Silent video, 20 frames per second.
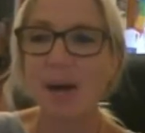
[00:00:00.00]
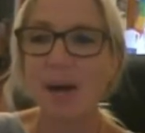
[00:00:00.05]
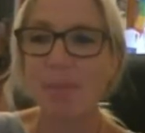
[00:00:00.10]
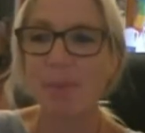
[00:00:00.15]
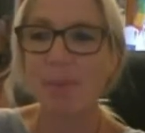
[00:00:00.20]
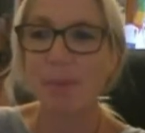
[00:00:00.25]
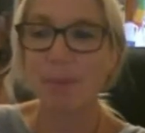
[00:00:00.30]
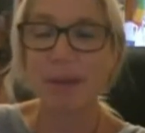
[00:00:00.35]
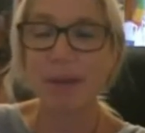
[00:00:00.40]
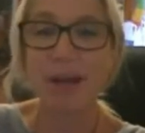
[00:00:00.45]

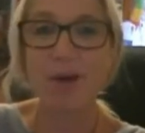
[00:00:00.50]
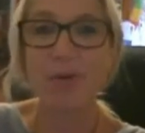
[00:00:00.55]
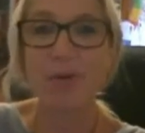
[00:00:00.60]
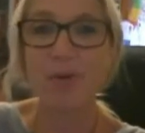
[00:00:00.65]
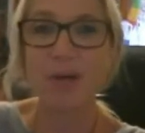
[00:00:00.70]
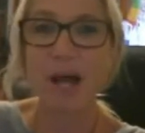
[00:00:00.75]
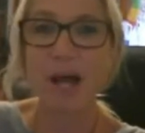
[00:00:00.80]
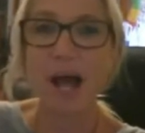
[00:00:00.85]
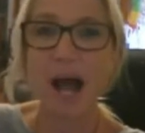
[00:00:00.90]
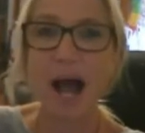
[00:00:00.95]
propelled
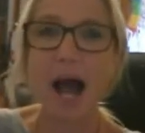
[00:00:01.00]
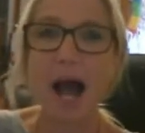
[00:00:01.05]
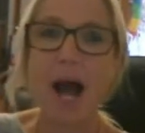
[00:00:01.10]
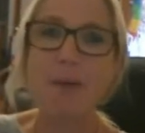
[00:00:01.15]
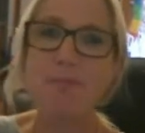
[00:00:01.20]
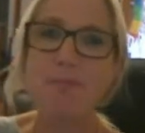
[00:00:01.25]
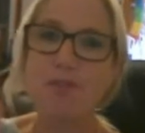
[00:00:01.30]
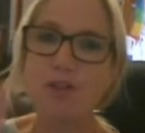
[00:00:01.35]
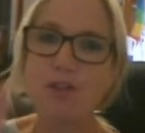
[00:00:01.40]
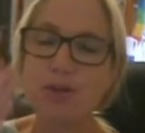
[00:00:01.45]

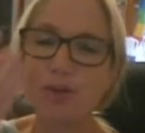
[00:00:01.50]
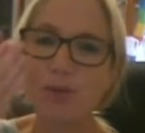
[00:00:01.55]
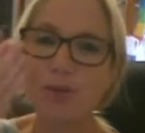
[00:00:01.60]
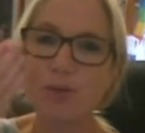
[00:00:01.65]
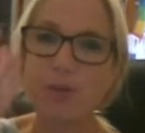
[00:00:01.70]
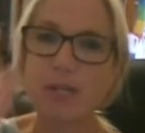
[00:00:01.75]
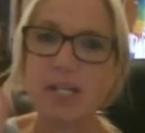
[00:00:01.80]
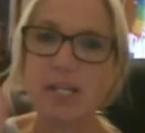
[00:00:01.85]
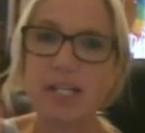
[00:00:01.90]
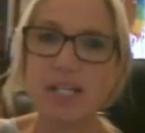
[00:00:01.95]
up
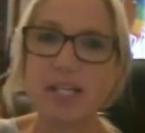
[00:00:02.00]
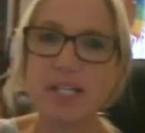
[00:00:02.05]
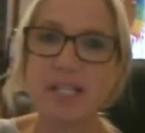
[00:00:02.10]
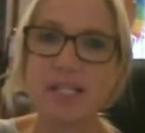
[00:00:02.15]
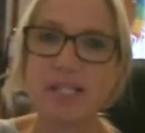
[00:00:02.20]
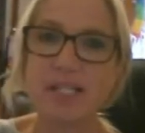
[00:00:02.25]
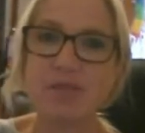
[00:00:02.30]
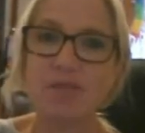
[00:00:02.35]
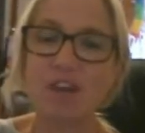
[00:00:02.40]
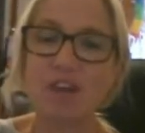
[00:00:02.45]
through
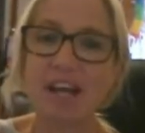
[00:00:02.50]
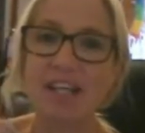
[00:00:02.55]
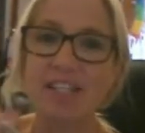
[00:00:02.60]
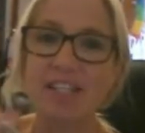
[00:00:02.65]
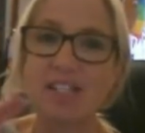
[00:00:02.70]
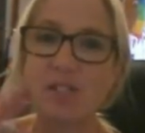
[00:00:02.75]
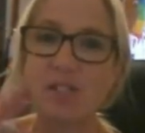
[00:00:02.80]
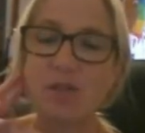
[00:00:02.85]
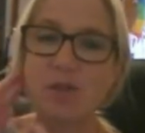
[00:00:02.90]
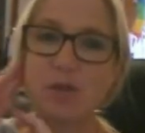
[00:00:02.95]
his
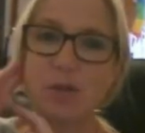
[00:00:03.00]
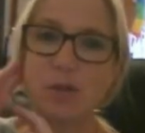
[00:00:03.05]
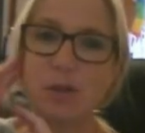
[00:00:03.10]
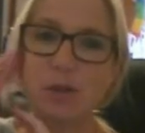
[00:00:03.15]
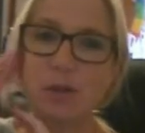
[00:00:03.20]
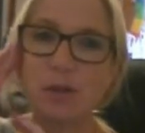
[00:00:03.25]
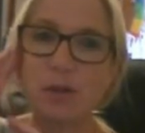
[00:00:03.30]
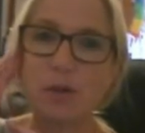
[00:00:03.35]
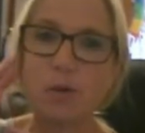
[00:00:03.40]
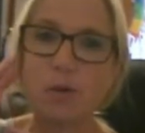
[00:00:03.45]
face, through
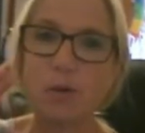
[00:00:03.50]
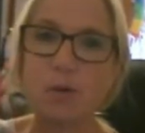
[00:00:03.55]
the